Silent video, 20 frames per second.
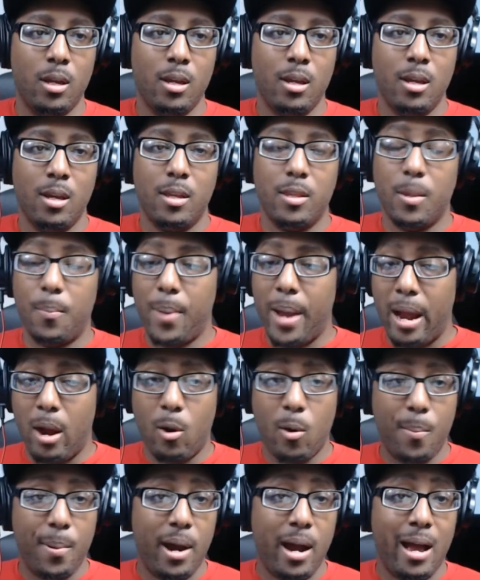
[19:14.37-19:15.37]
The
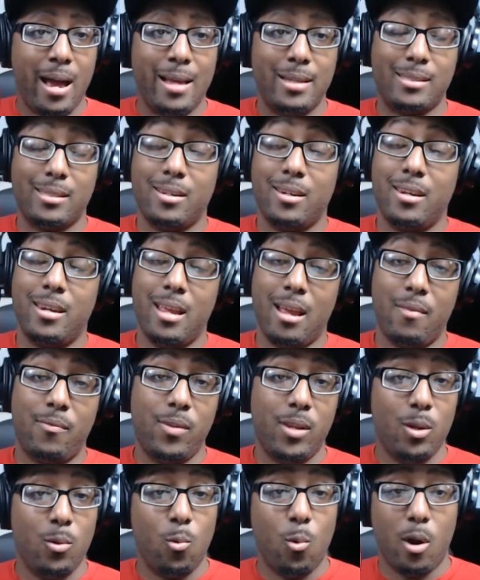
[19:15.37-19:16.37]
PowerPods are
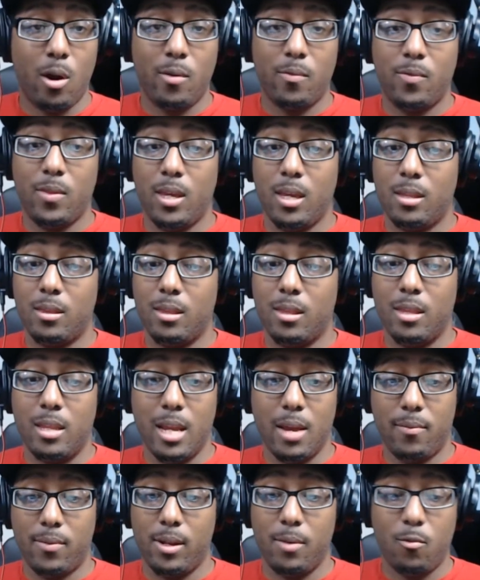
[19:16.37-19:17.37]
definitely worth it,
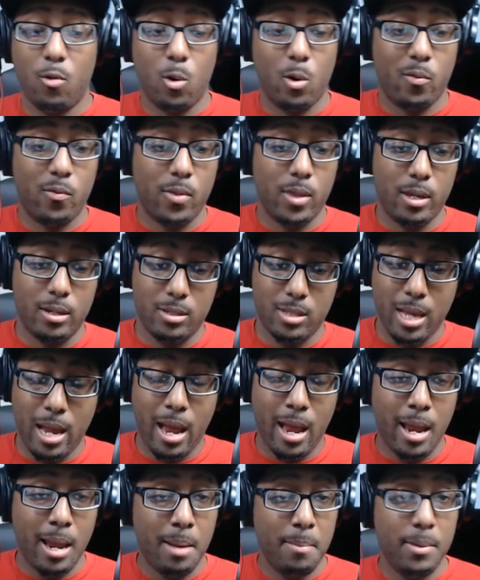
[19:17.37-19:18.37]
definitely worth the
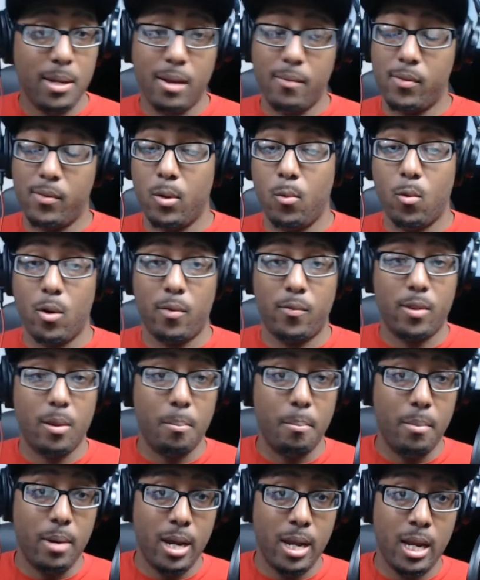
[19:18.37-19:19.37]
time, definitely worth the
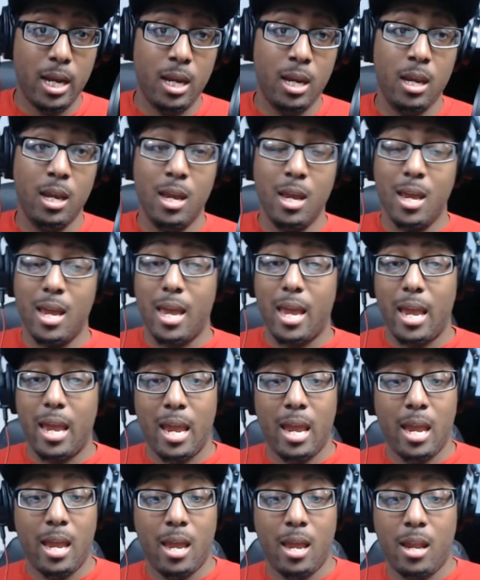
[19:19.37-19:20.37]
money,
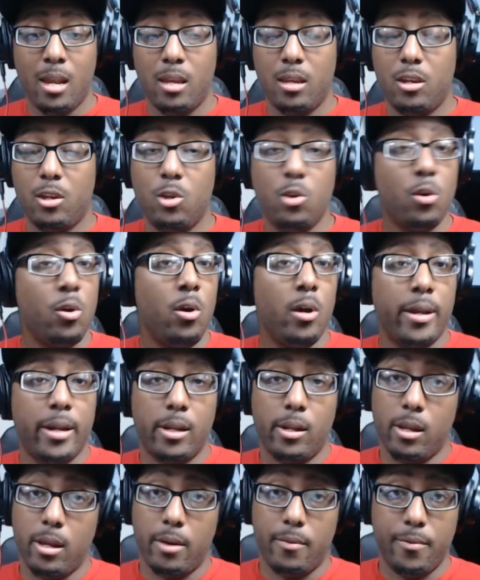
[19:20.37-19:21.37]
and you're gonna
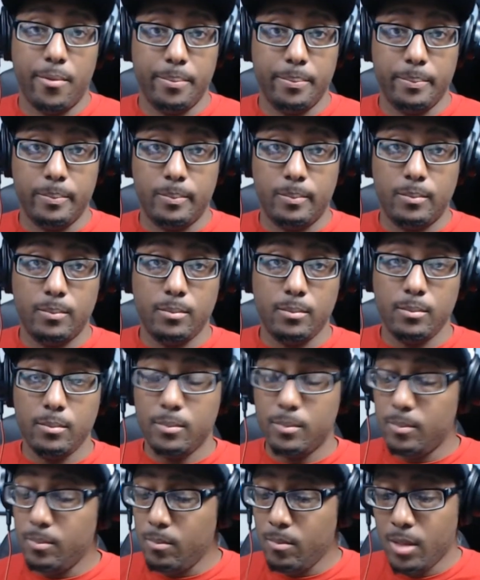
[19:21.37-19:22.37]
love them.
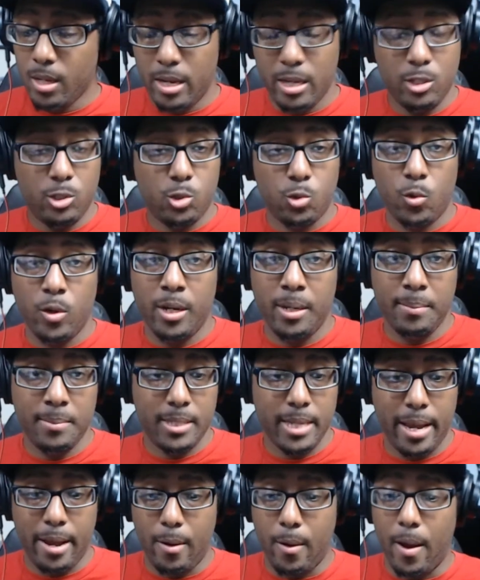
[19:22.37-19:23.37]
It strings
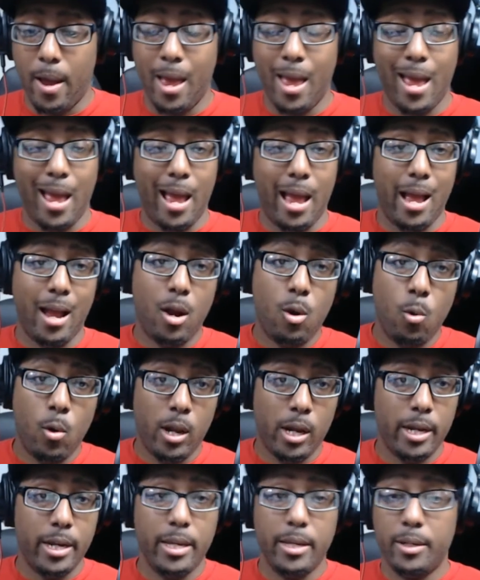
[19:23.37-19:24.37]
out high
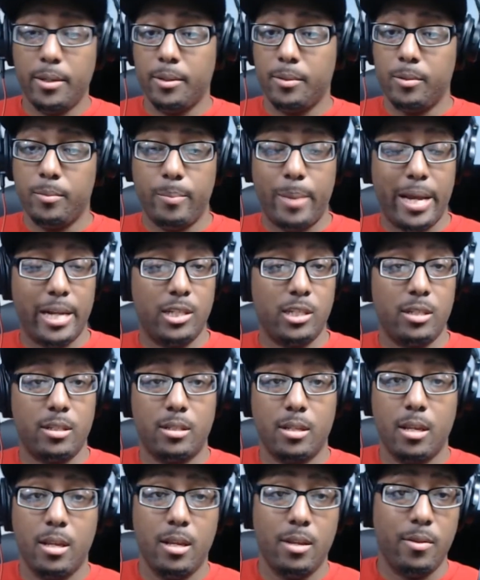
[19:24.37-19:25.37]
quality by just
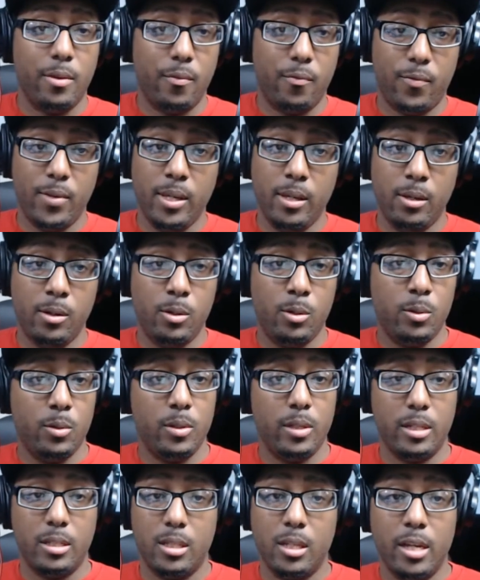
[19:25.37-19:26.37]
the feel,
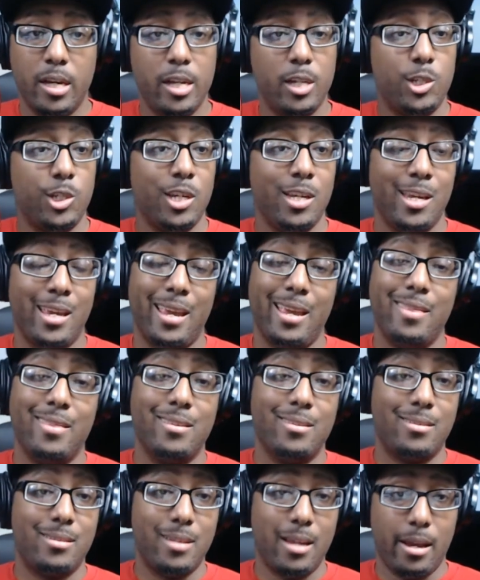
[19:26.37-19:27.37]
the touch, and the
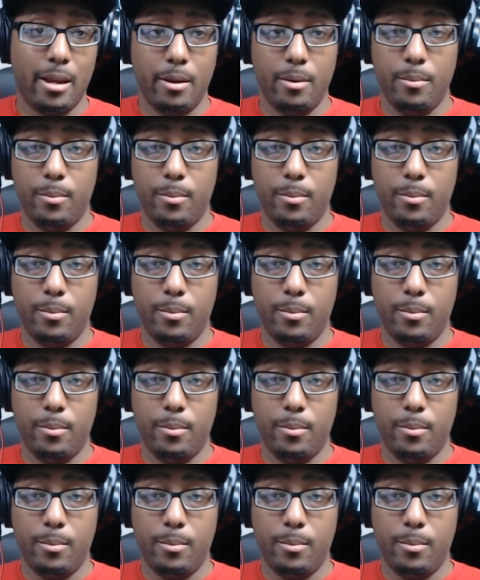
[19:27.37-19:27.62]
sound.